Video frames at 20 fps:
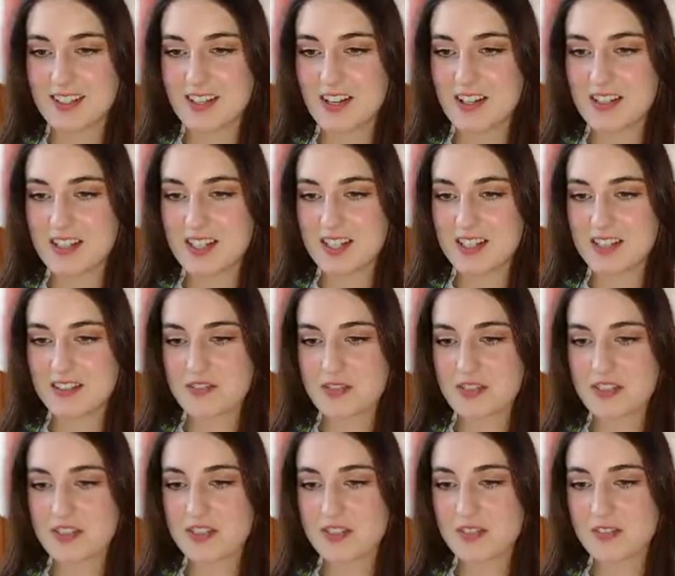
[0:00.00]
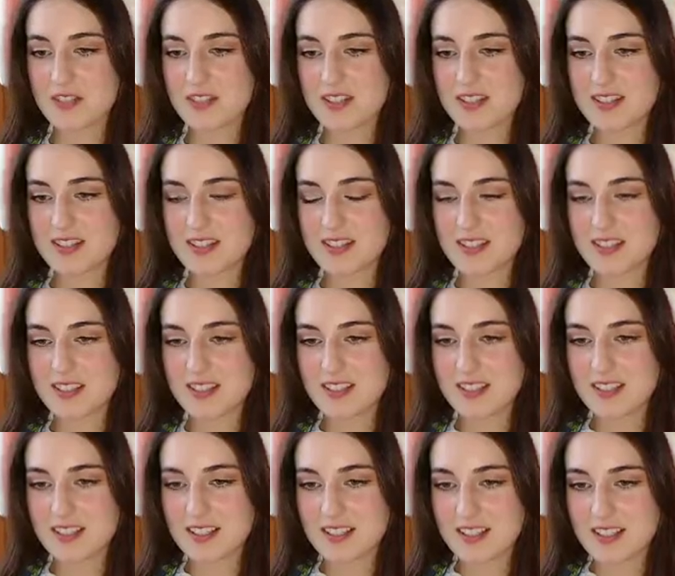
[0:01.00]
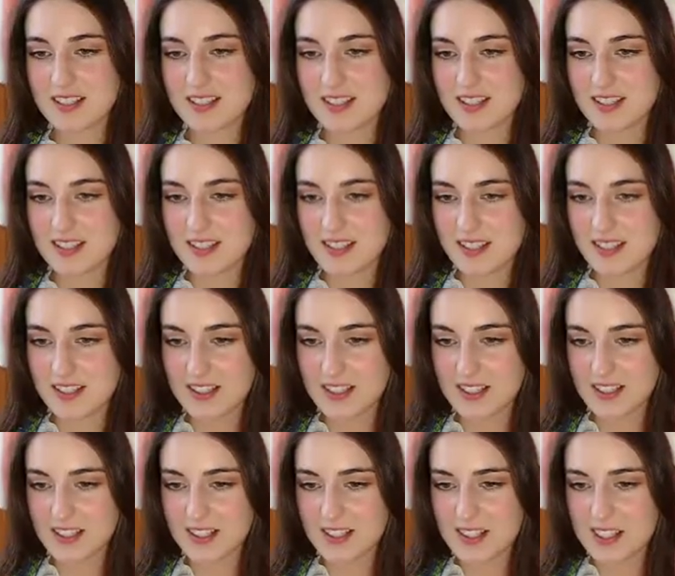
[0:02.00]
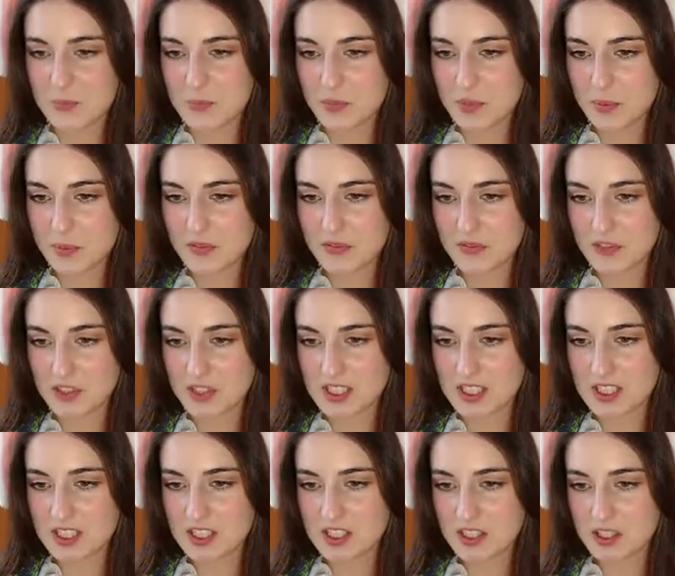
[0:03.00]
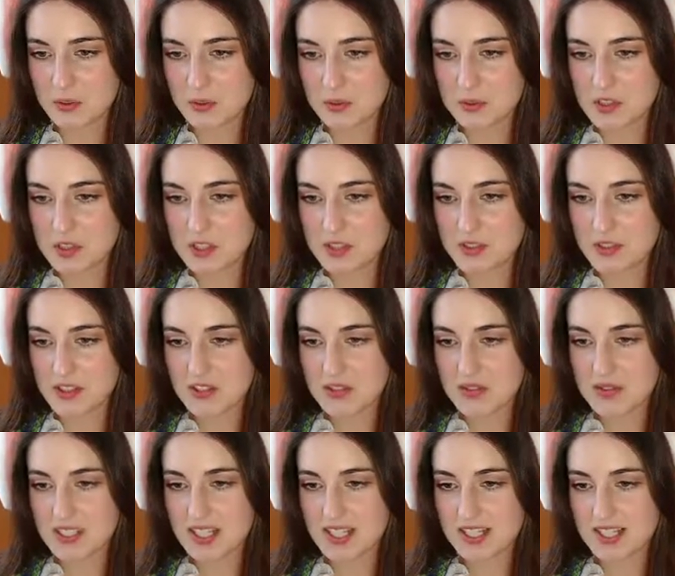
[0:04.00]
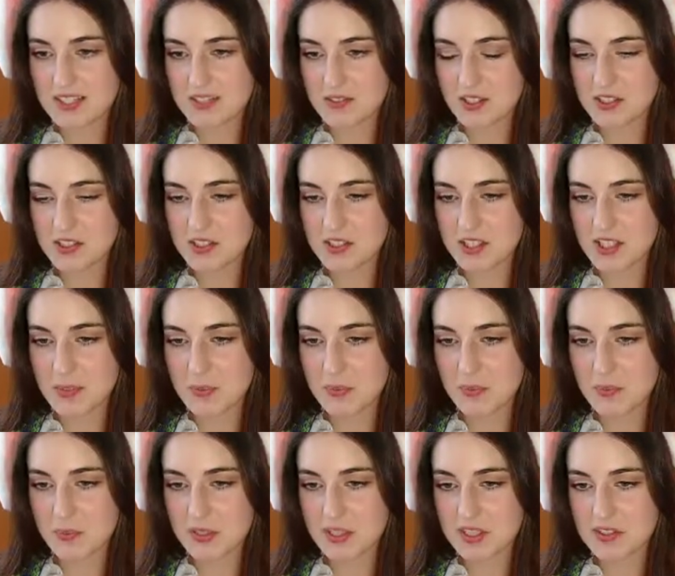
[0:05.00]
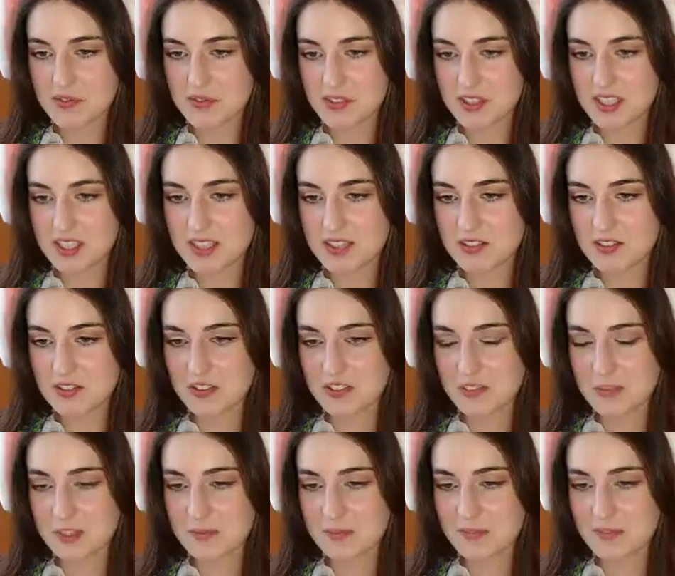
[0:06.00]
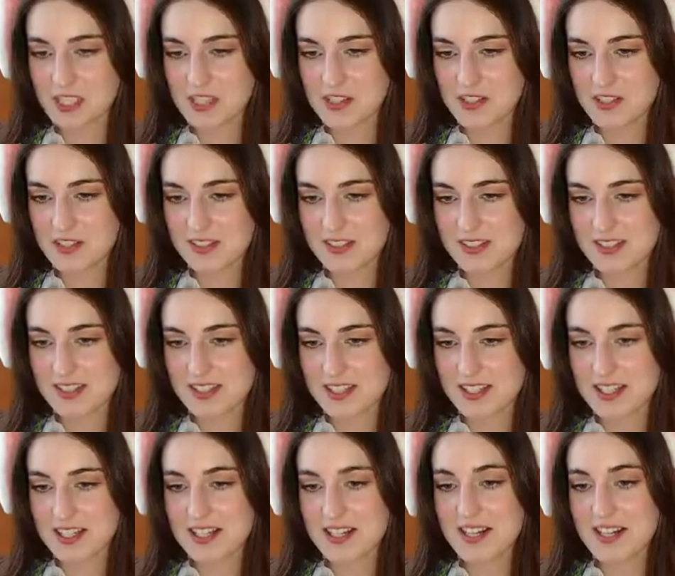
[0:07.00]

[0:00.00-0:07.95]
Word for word: Contest results. An improbable 13 year old duo takes runner up, plus three honorable mentions.